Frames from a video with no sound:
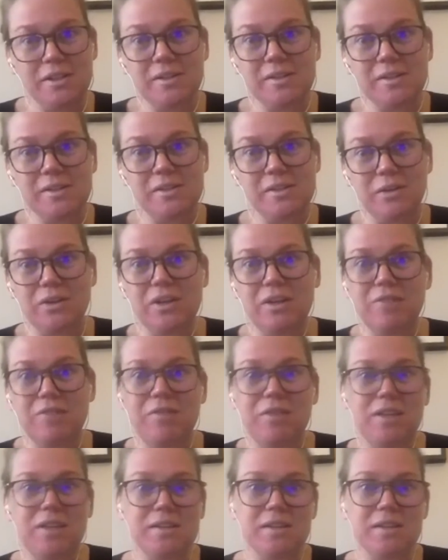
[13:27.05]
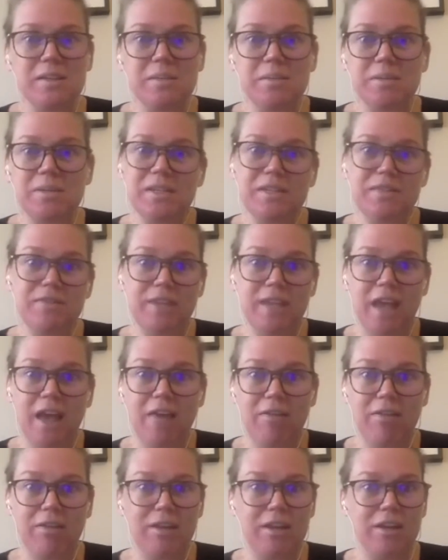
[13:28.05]
So if there's a specific
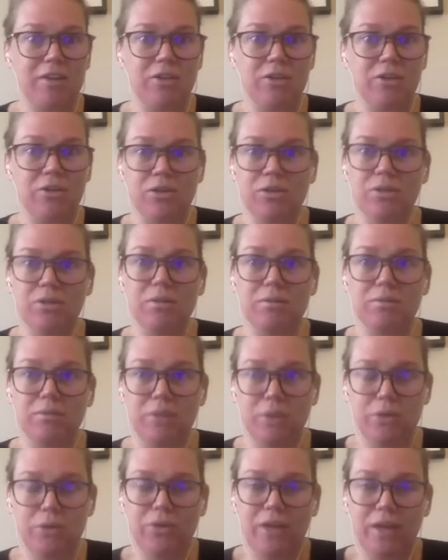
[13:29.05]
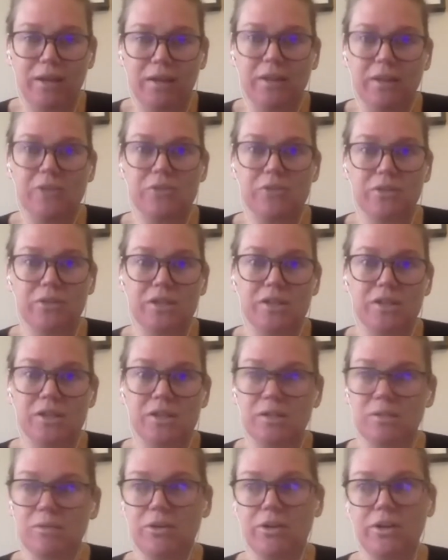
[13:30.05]
athlete who they literally just
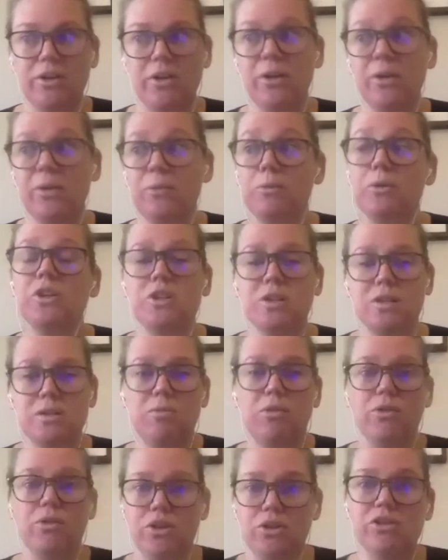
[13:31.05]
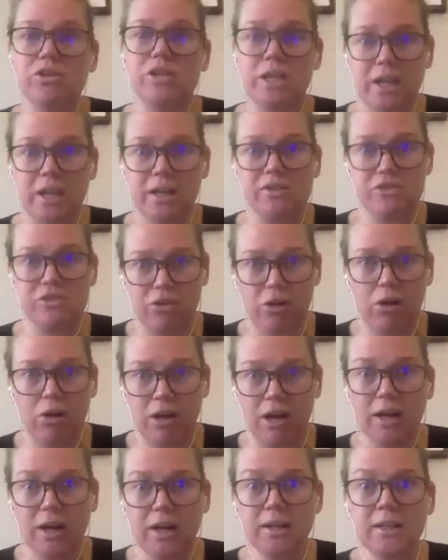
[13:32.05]
want to go, we just want you to get
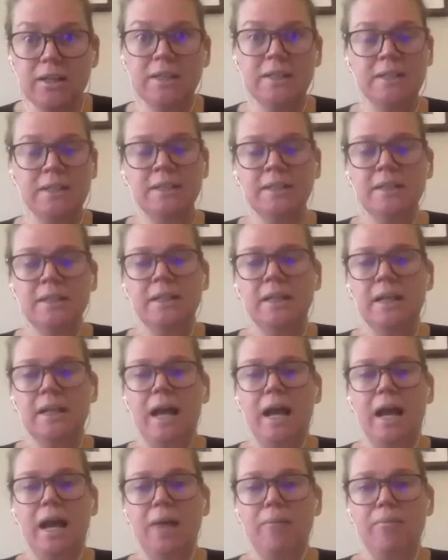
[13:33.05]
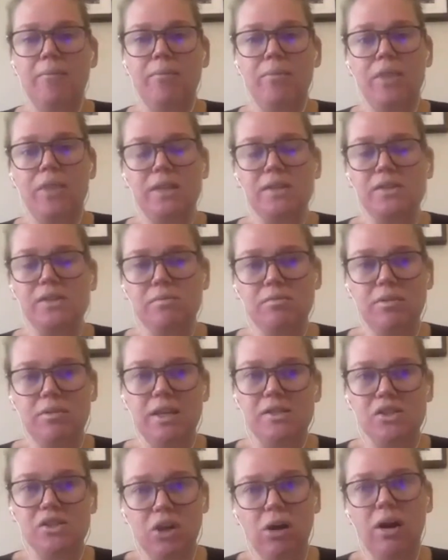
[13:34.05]
stronger, there's
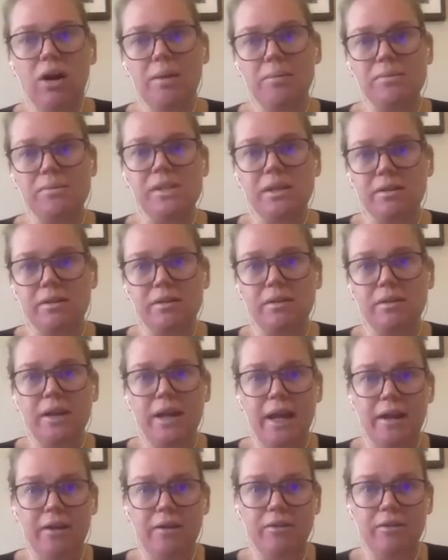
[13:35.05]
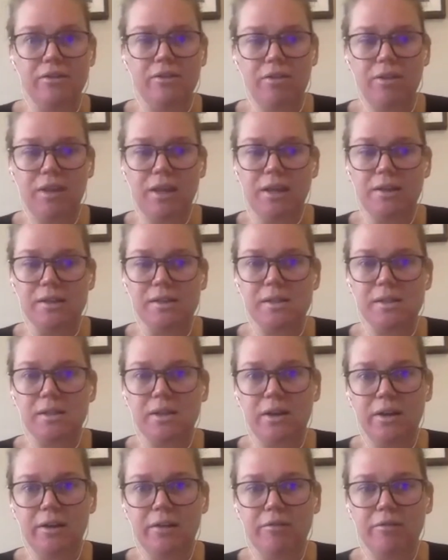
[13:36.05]
times and things
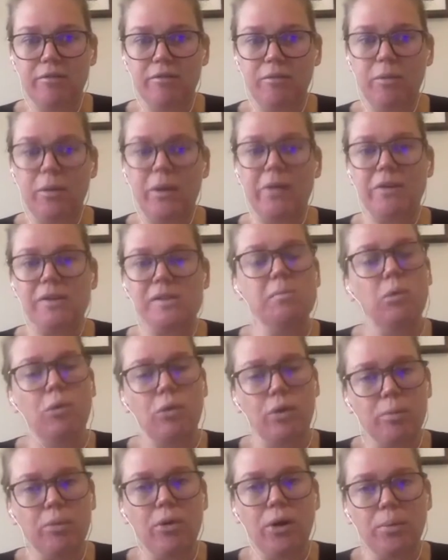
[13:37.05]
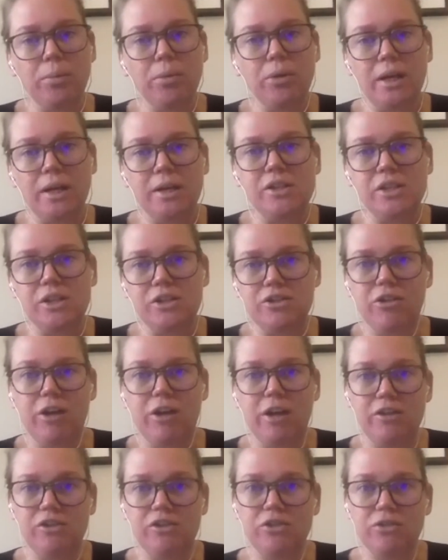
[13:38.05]
kind of where it's more appropriate to try
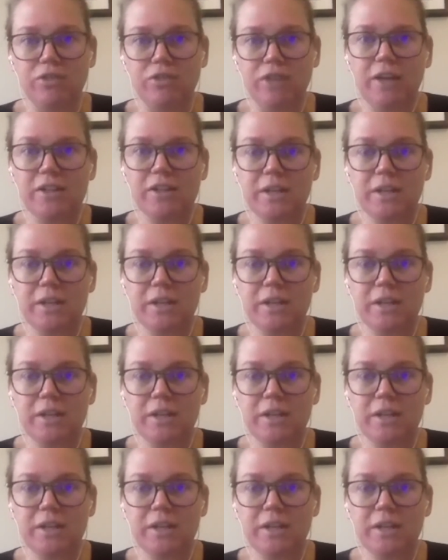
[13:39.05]
and do that.